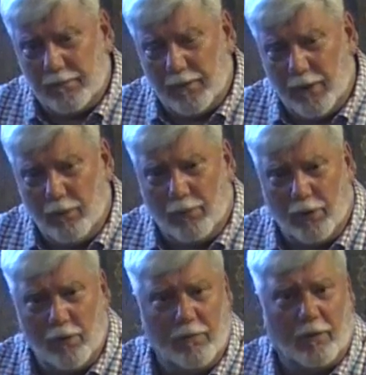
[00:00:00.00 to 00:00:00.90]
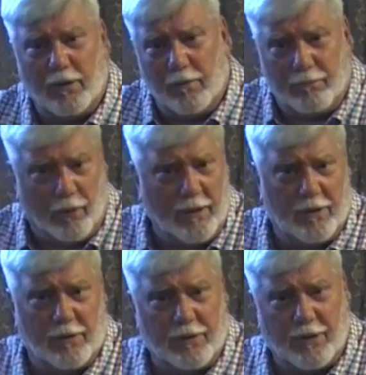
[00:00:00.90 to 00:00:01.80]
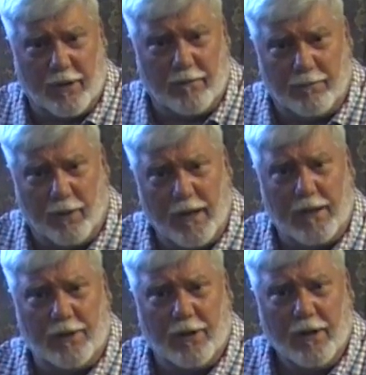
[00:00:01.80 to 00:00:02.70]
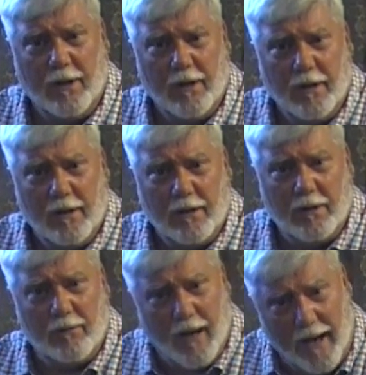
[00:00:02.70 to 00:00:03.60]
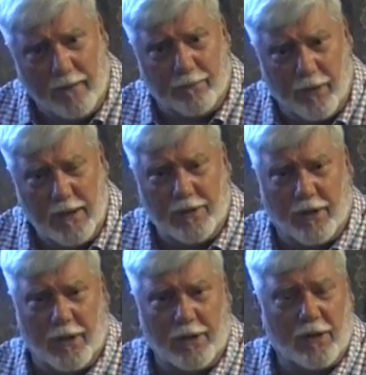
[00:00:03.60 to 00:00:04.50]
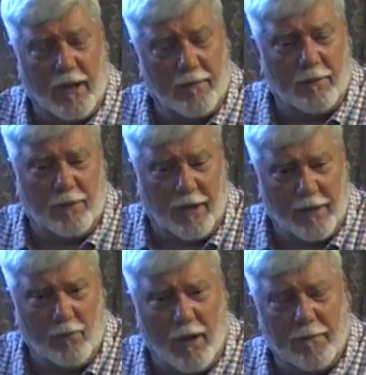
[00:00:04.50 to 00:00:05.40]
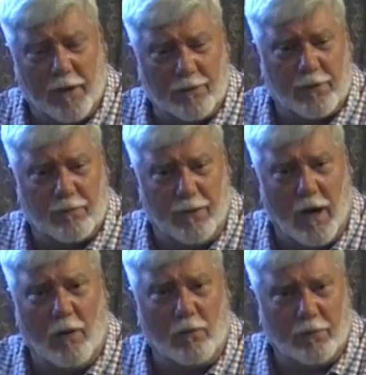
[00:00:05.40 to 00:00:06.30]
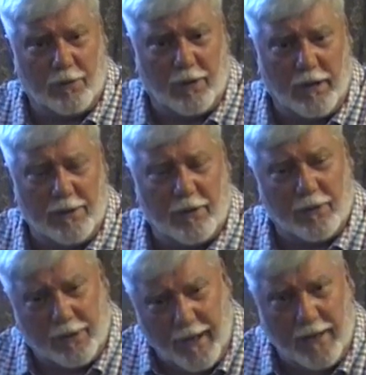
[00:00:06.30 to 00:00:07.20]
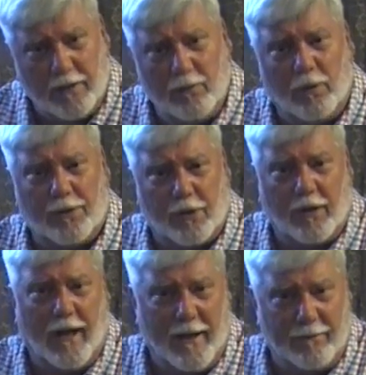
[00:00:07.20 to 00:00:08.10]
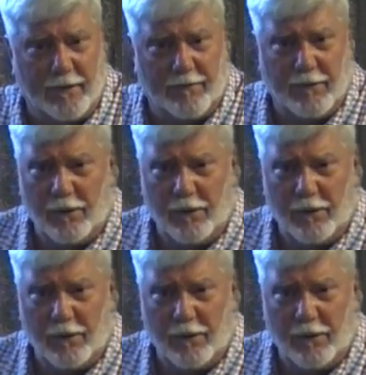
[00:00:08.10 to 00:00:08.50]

YouTube or you preachers that preach. You've got to preach this, and I'm going to tell you what, because Paul, will, he's going to tell you what's going to happen if you